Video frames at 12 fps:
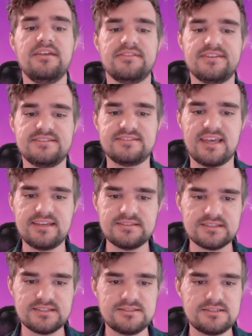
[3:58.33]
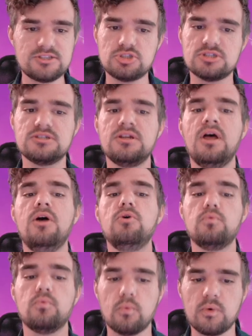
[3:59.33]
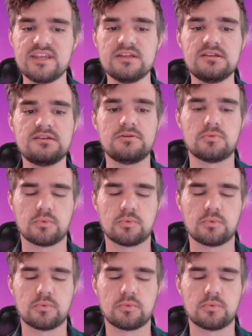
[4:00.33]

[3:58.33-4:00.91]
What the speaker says: the daze condition will